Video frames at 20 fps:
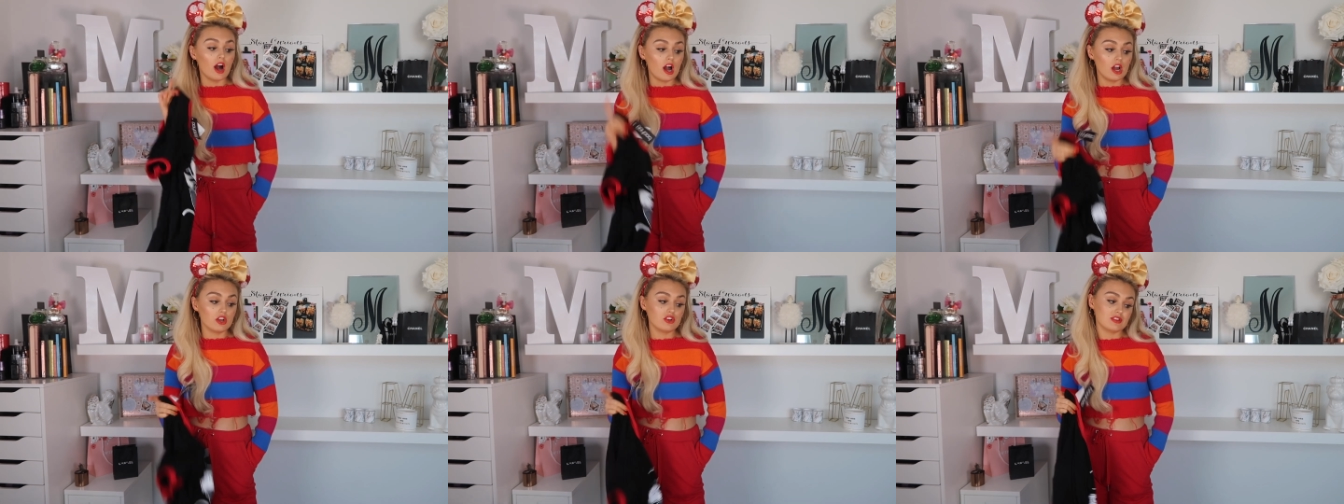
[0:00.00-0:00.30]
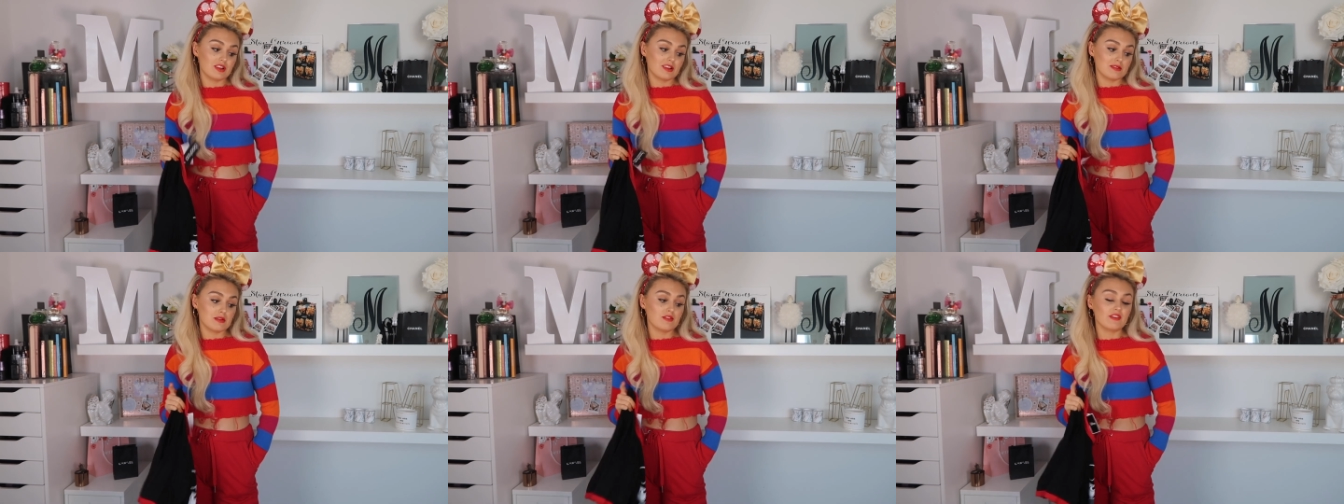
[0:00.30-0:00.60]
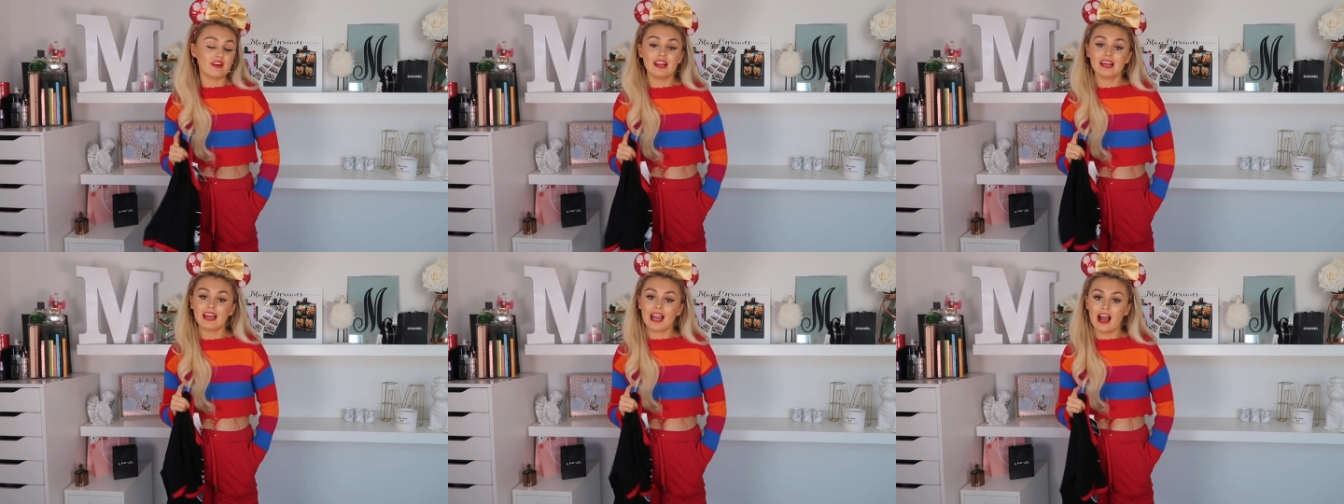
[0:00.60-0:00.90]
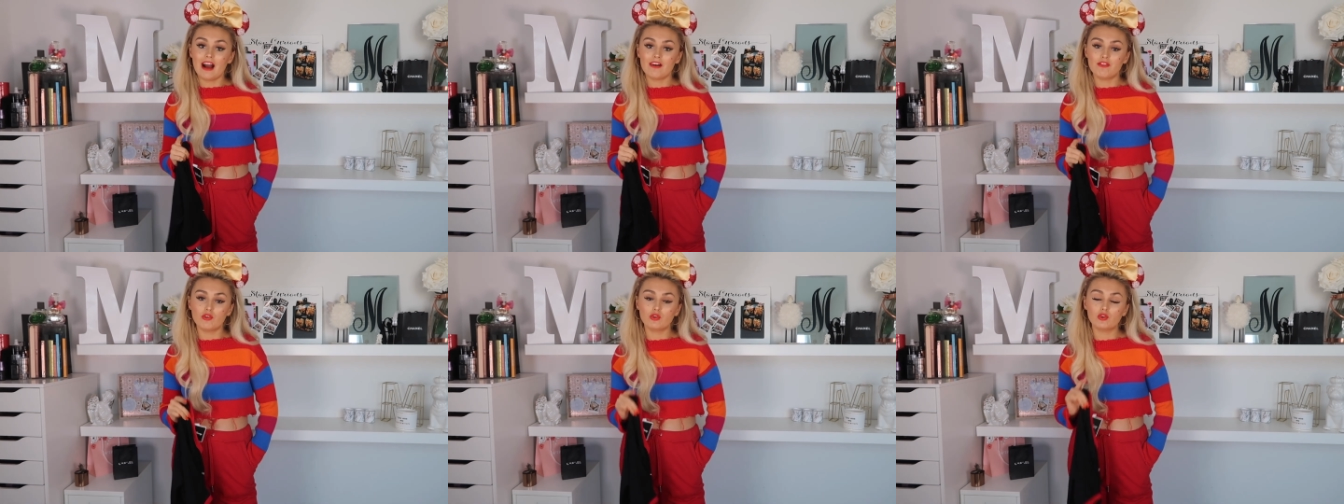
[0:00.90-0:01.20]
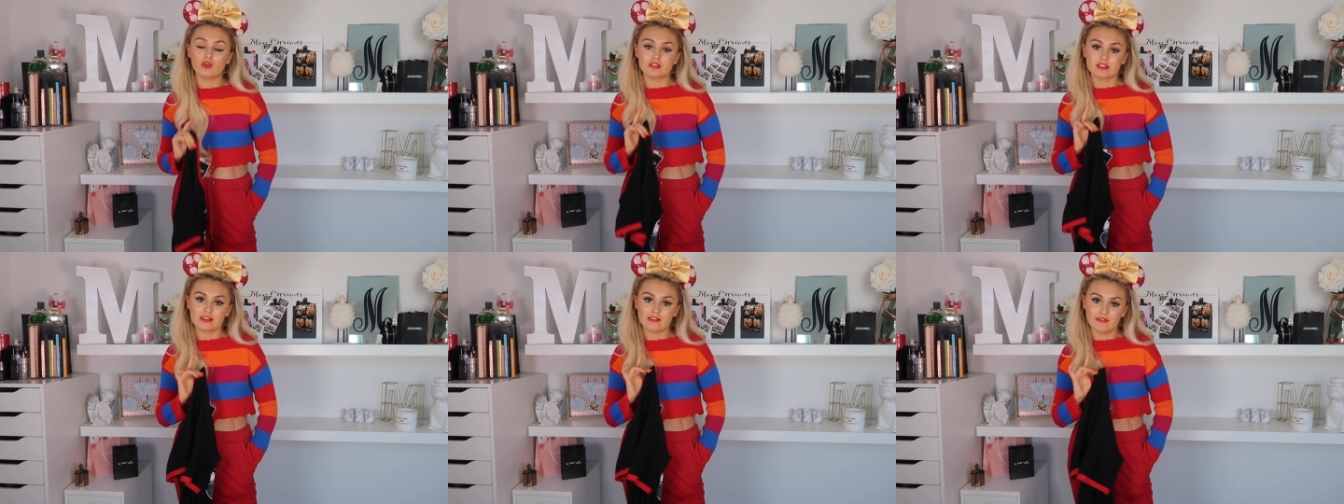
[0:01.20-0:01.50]
i just have to be really
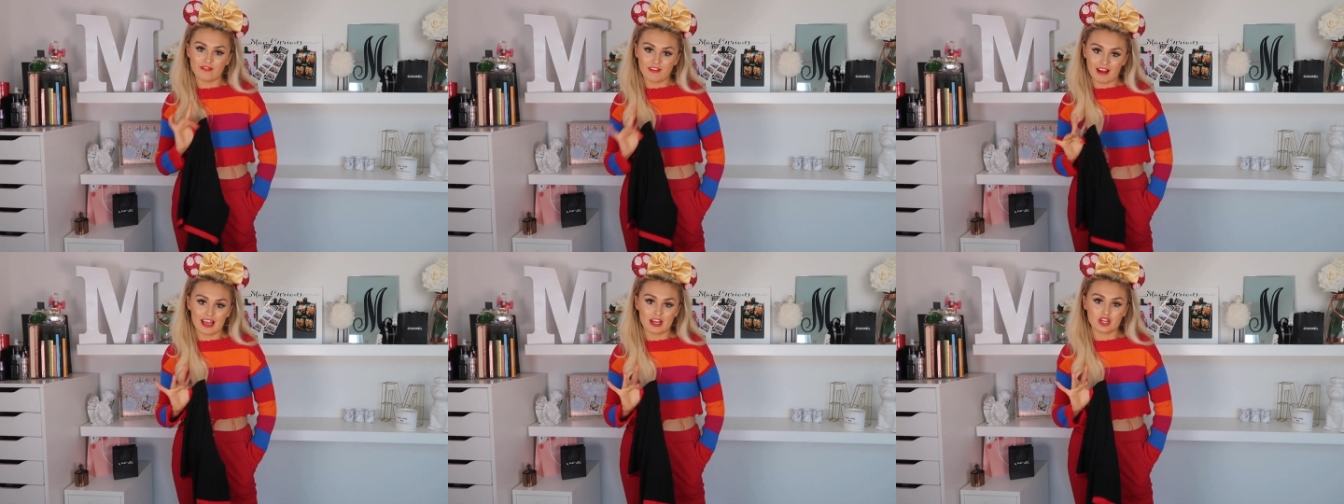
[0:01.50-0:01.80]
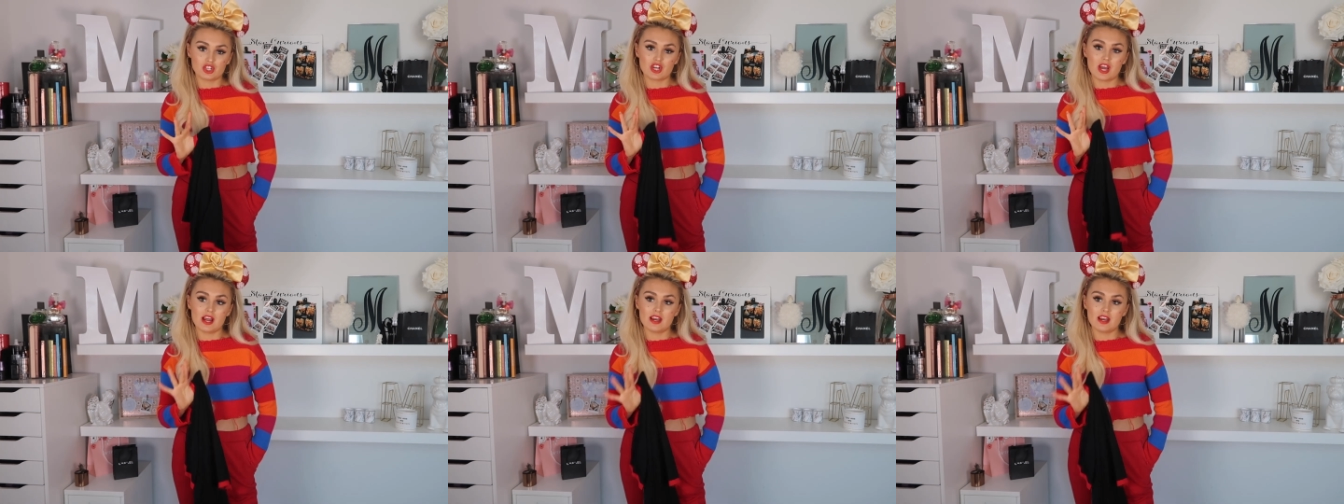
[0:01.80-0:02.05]
careful not to flash